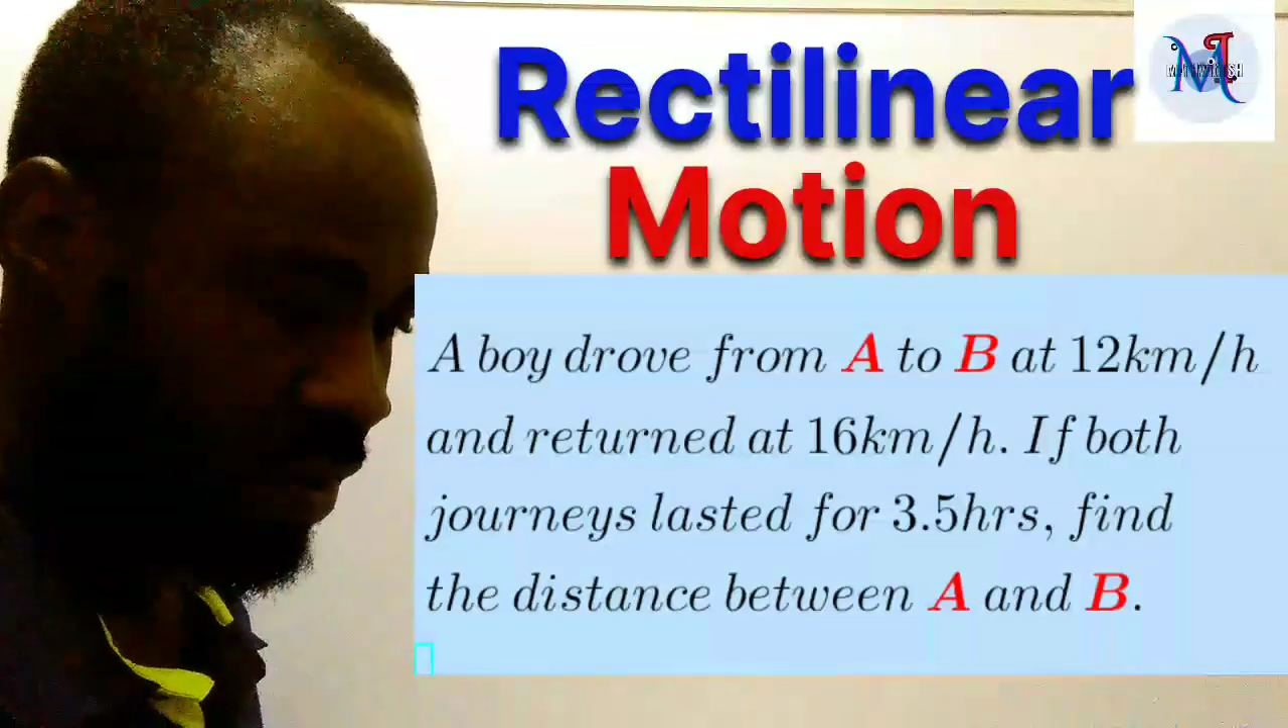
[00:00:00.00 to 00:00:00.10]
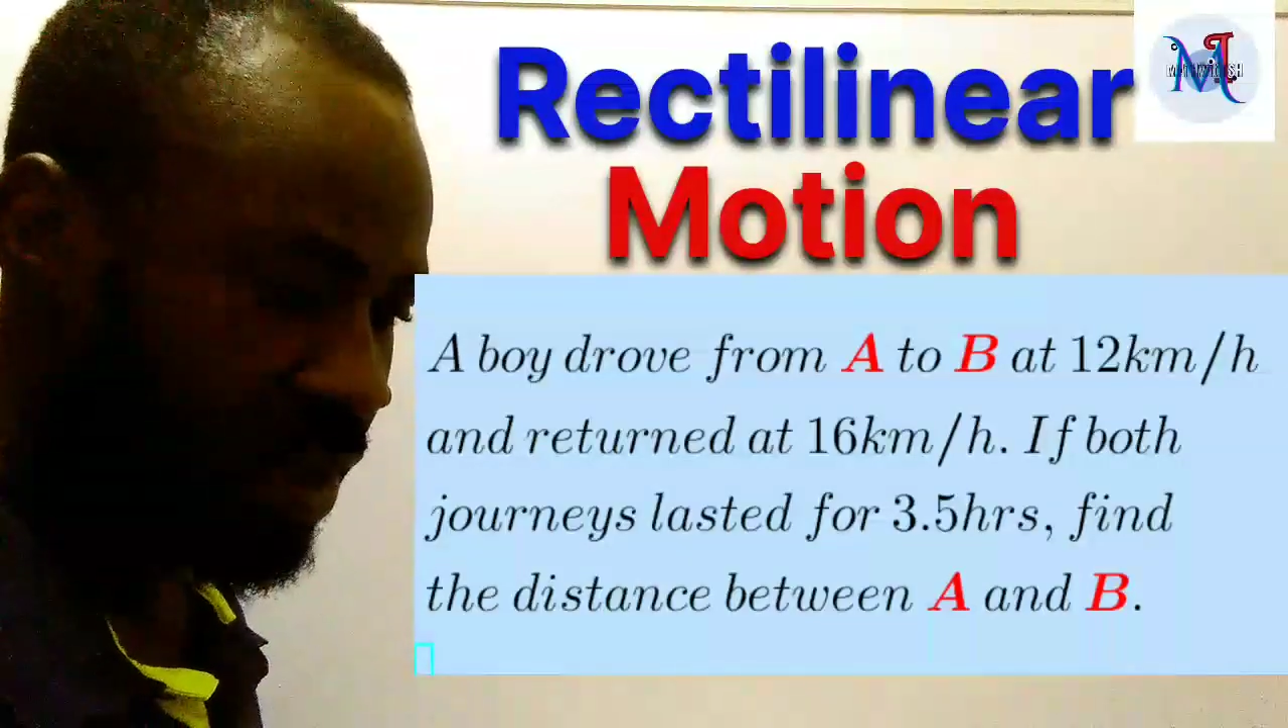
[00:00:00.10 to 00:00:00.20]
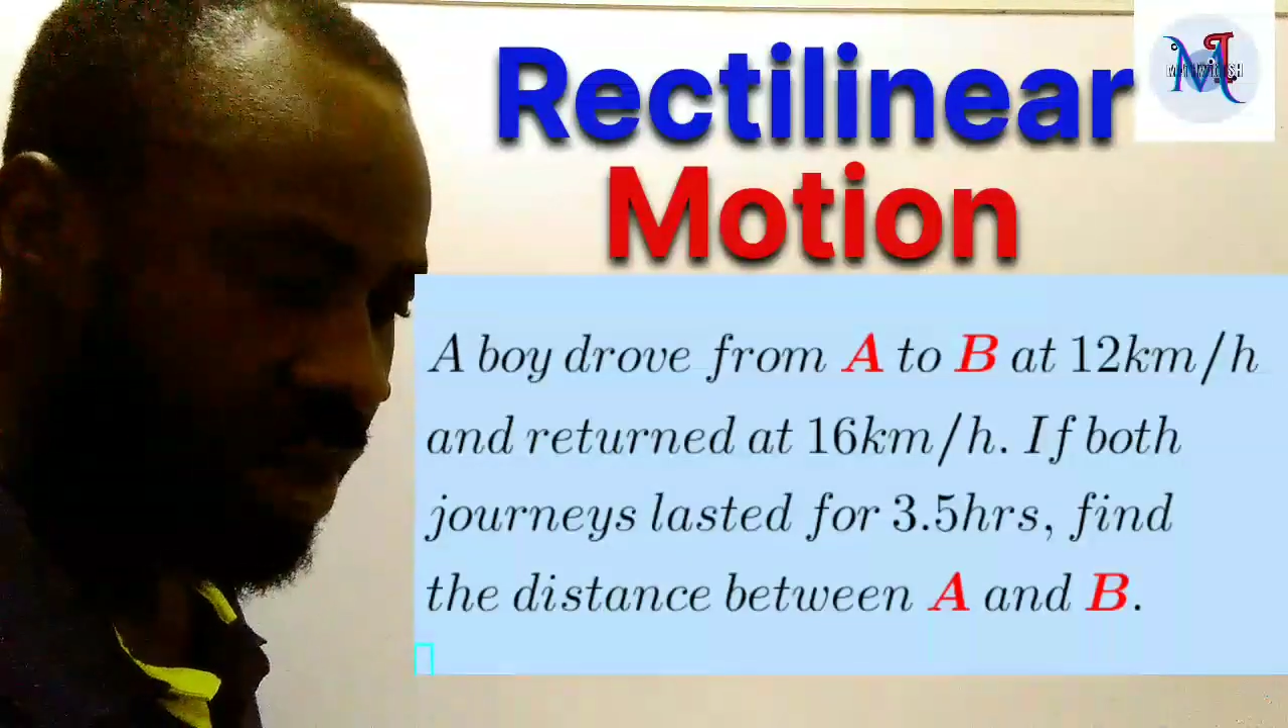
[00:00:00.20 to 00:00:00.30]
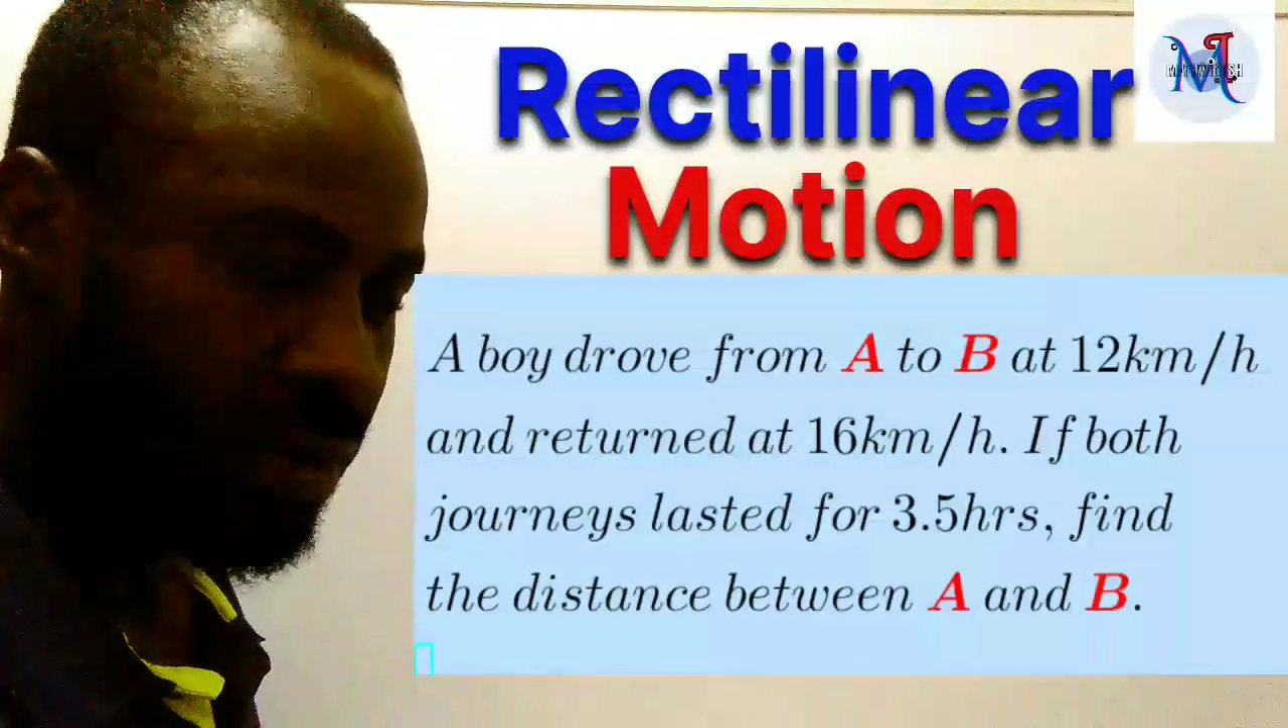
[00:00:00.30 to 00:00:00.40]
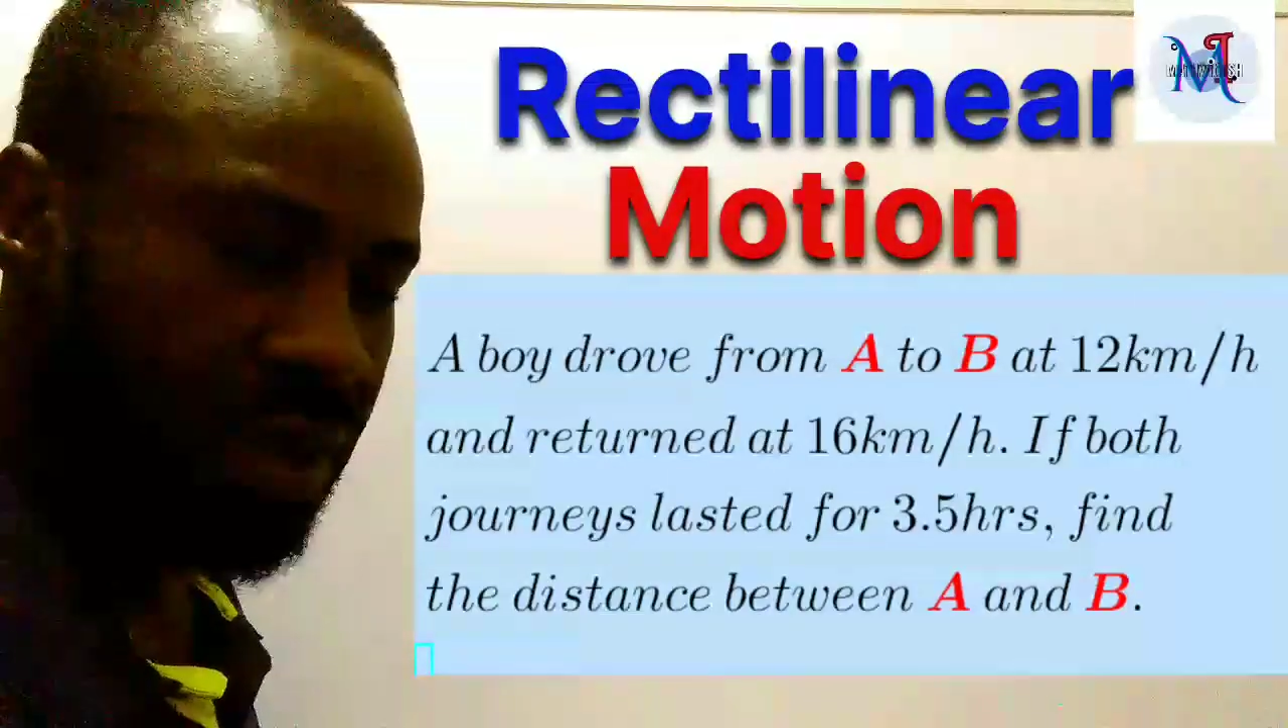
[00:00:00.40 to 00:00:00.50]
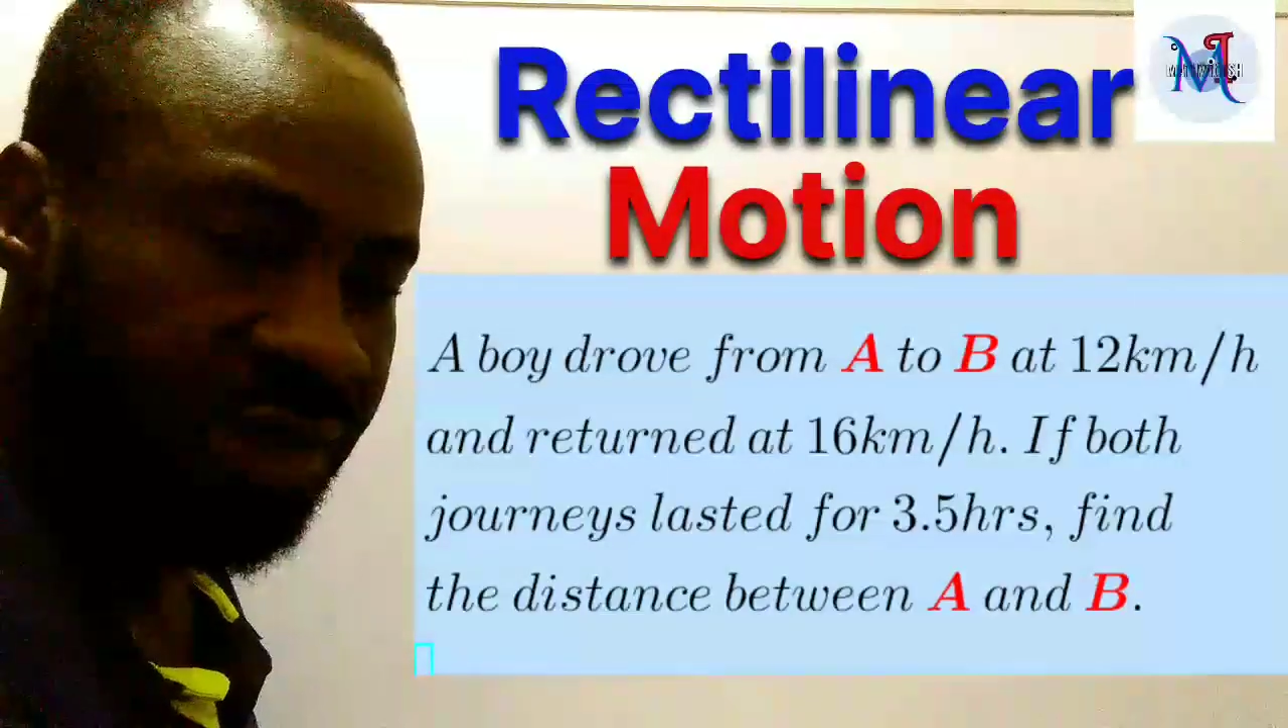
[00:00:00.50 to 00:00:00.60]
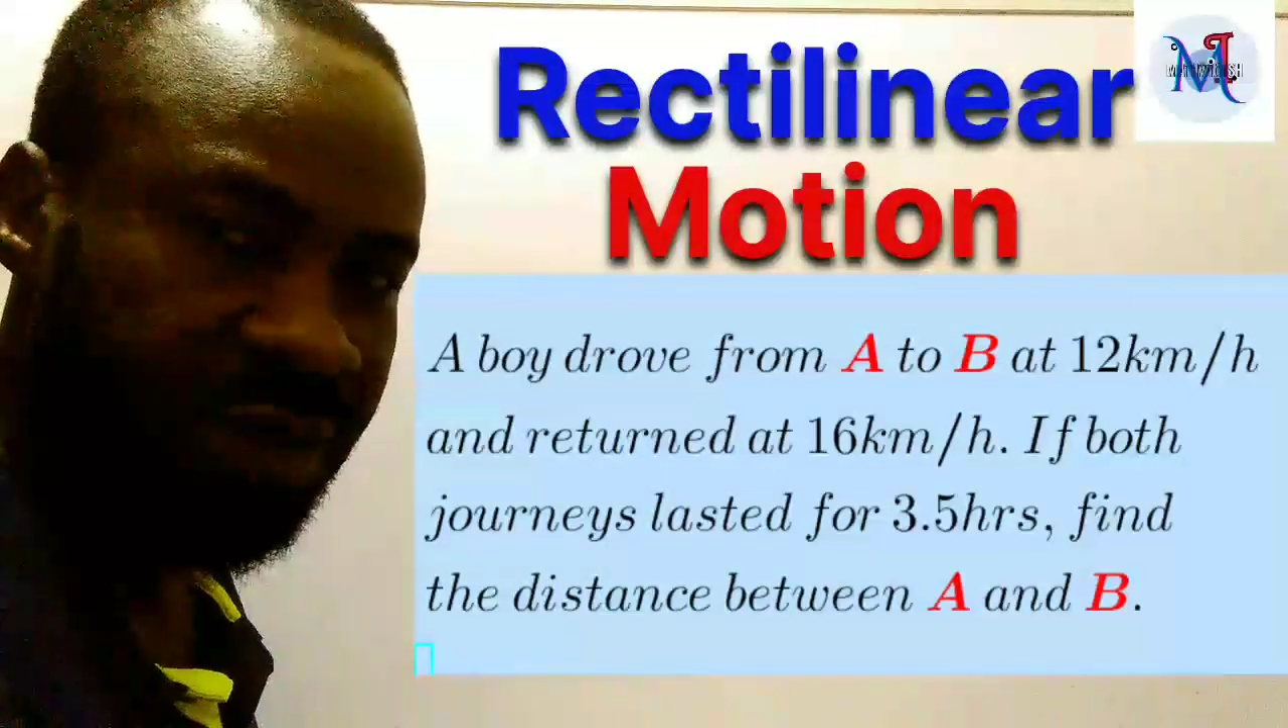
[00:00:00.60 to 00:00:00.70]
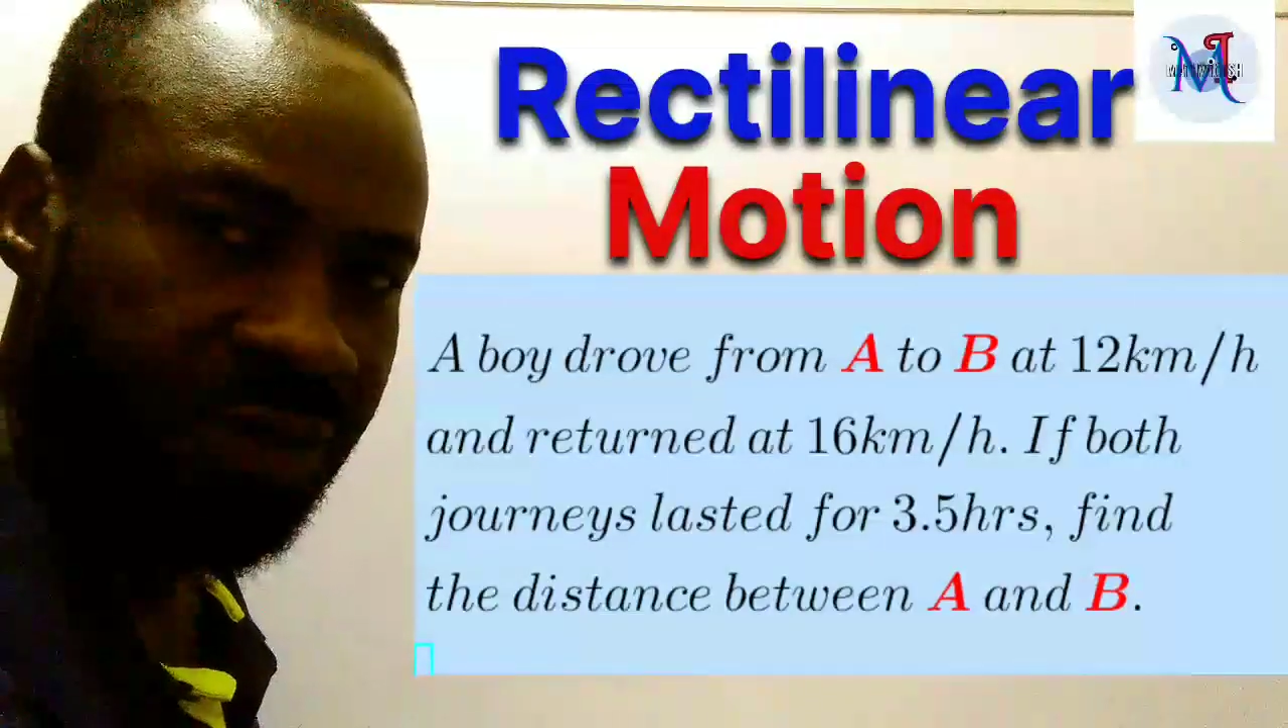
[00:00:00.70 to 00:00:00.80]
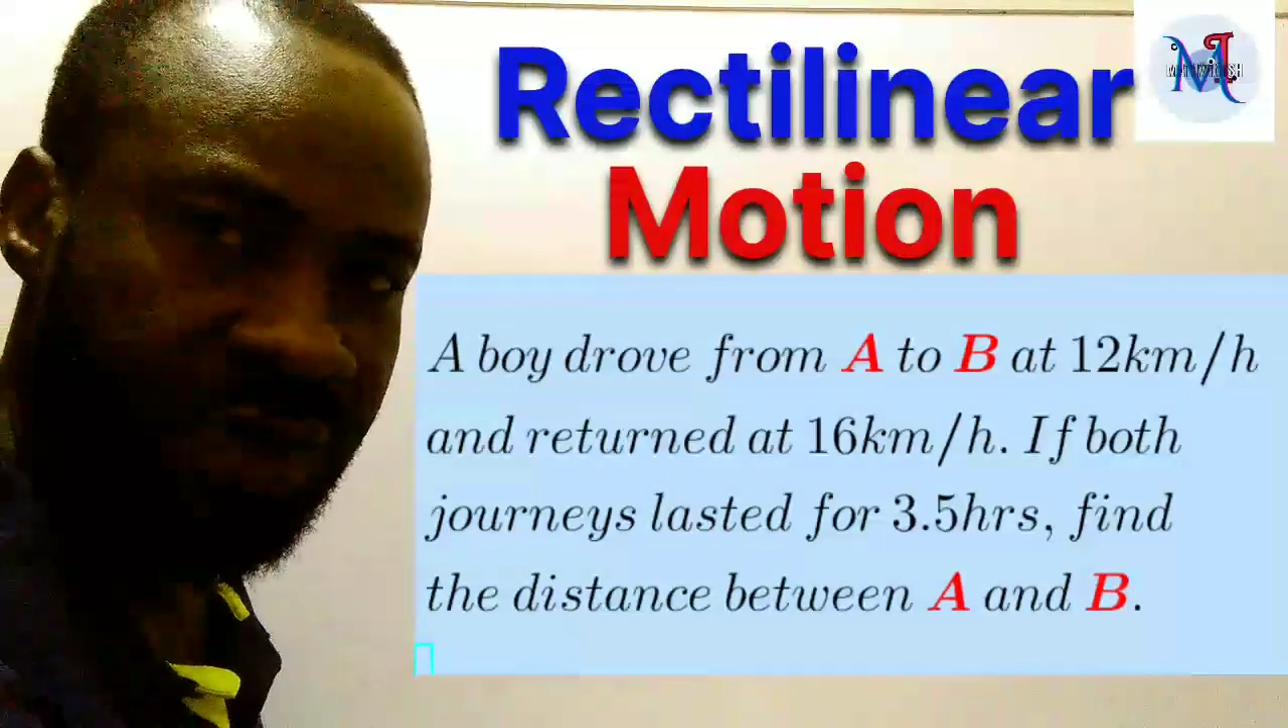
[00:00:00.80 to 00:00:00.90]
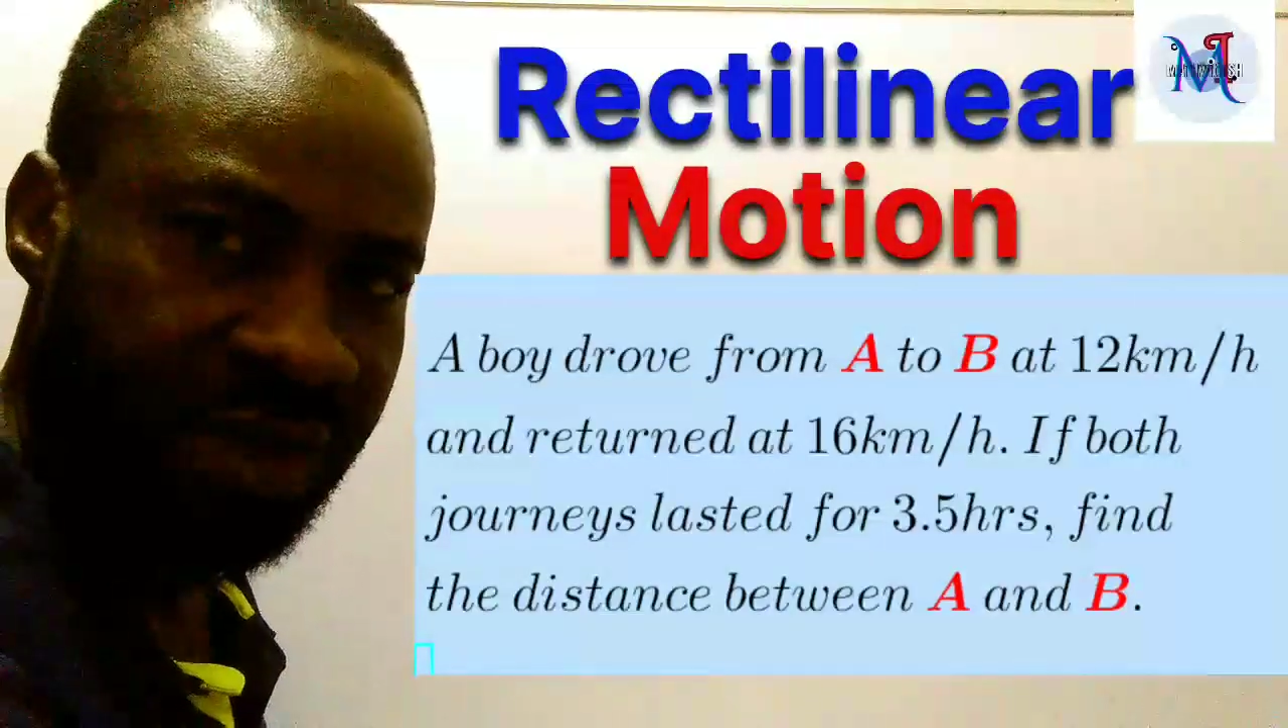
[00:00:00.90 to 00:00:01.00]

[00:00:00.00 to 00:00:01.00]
Now let's look